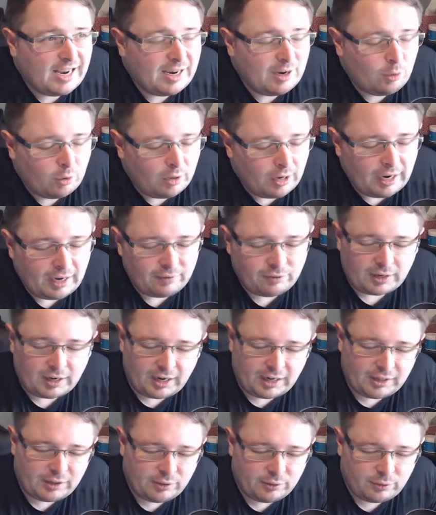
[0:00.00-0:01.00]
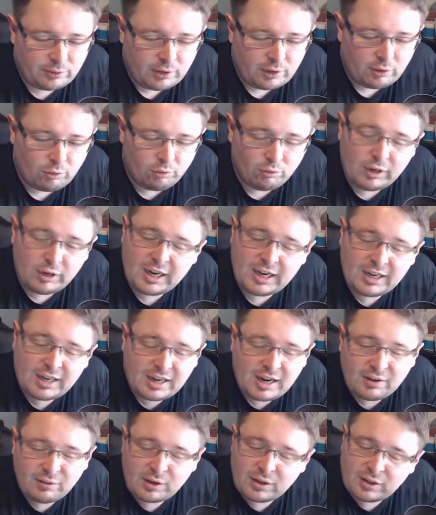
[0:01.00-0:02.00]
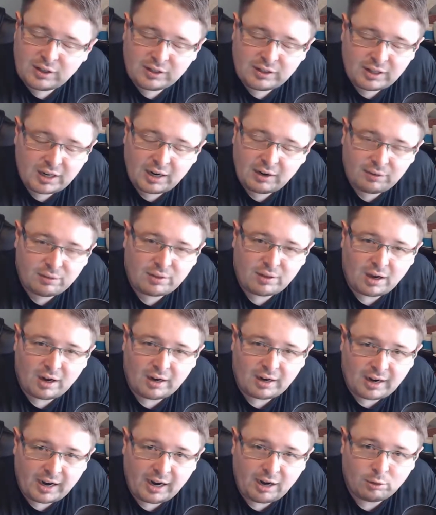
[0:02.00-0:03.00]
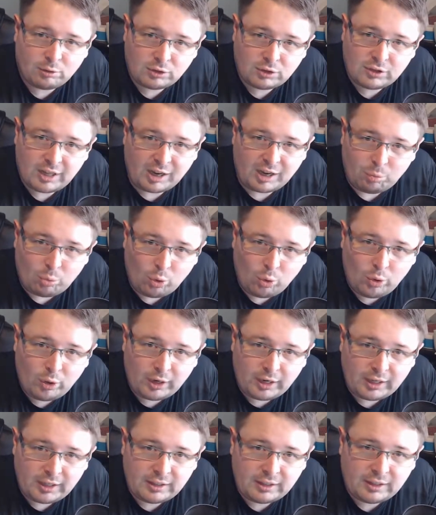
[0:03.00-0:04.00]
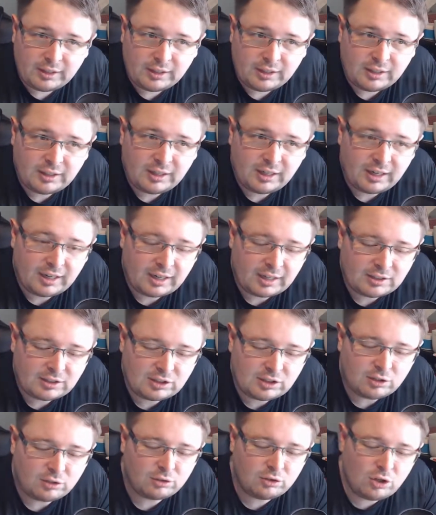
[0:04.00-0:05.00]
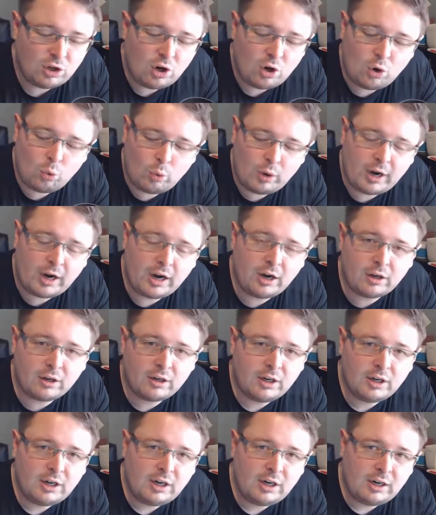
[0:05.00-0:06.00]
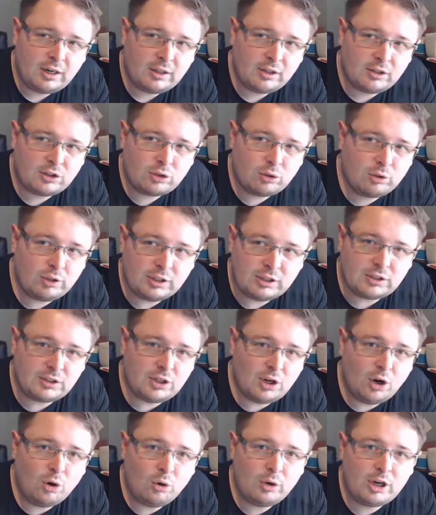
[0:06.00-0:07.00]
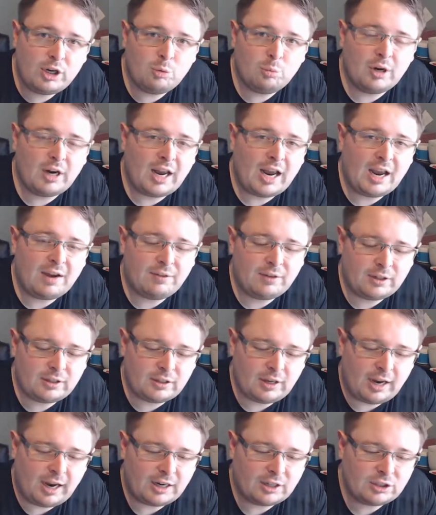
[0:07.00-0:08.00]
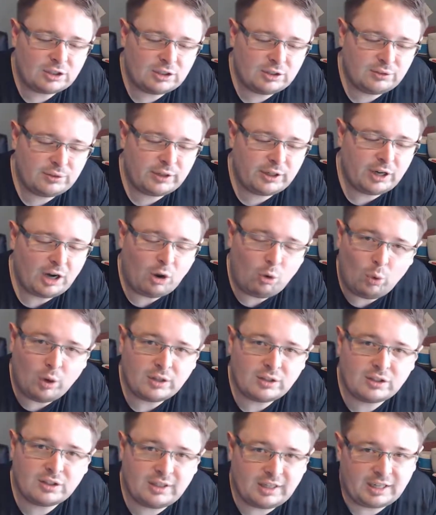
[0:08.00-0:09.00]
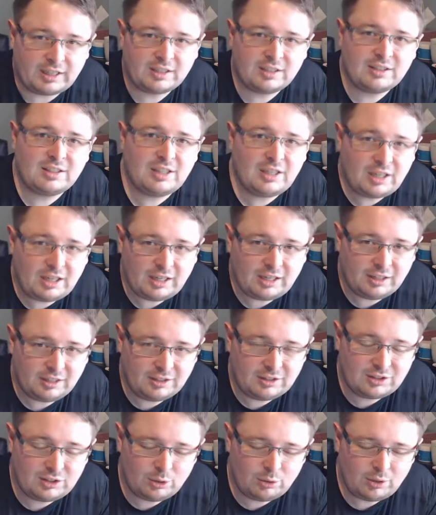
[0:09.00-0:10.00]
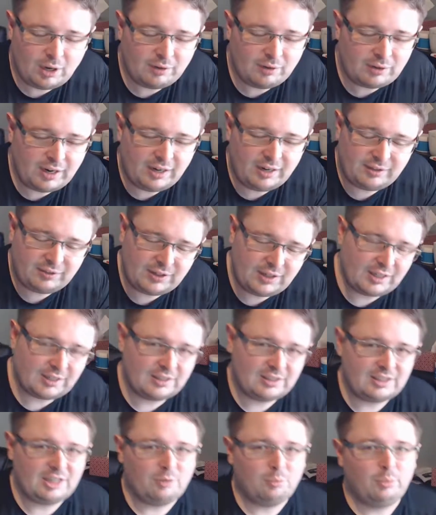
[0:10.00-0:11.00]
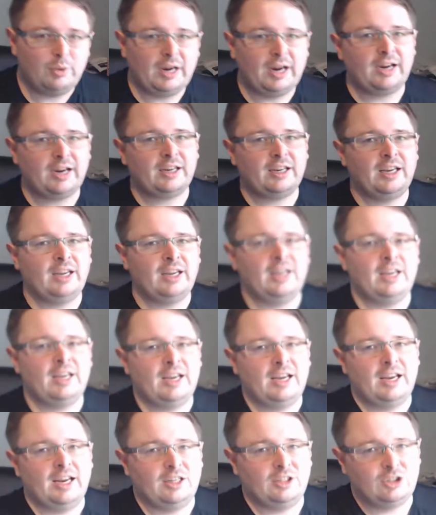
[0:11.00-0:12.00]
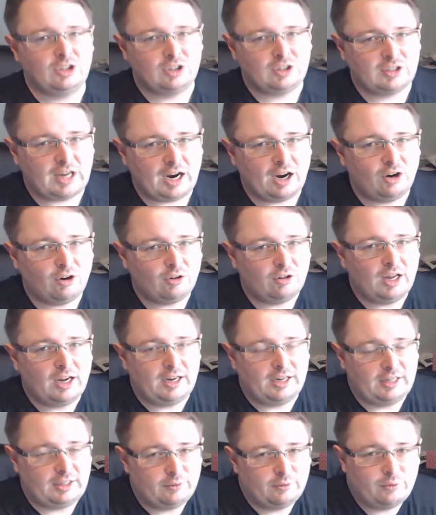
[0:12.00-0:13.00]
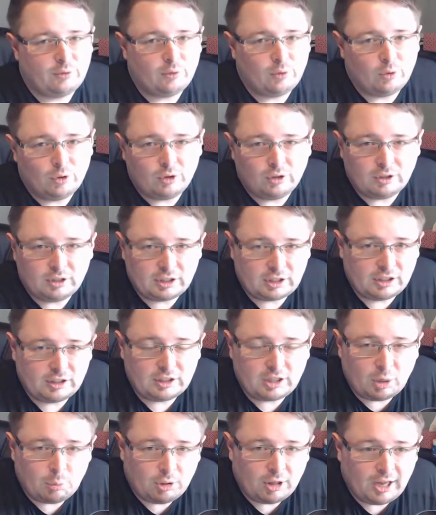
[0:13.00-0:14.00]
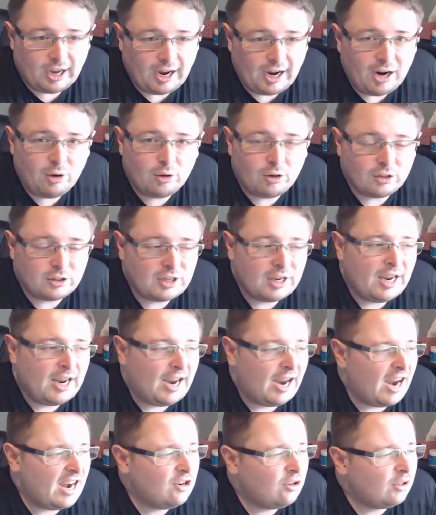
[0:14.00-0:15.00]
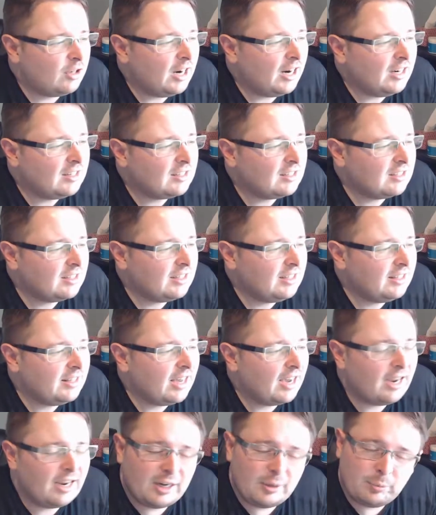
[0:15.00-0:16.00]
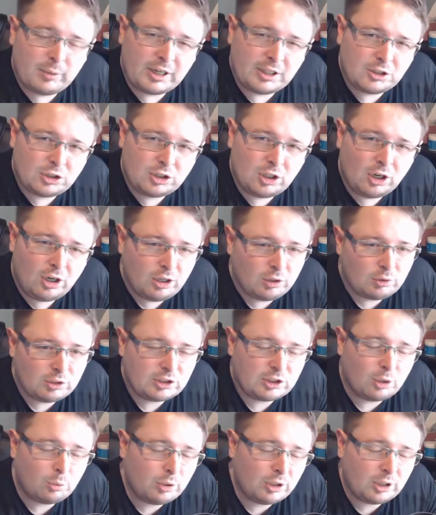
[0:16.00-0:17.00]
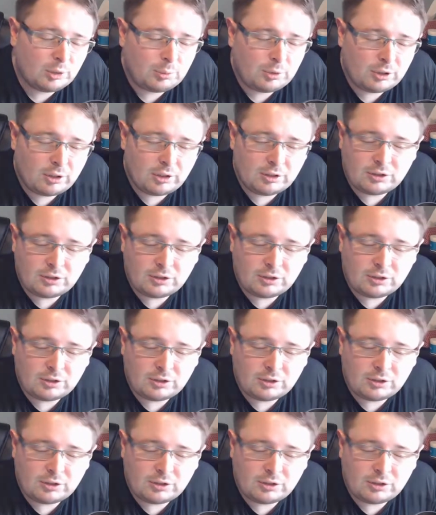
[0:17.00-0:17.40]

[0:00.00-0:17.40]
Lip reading: where I've kind of written everything that I've thought out to that point, and I still know where the story is going, but I haven't actually figured out what's the next scene. And so I've kind of got to step back and just outline for a good couple of hours. And you kind of see that in my chart, which I'll put up here on the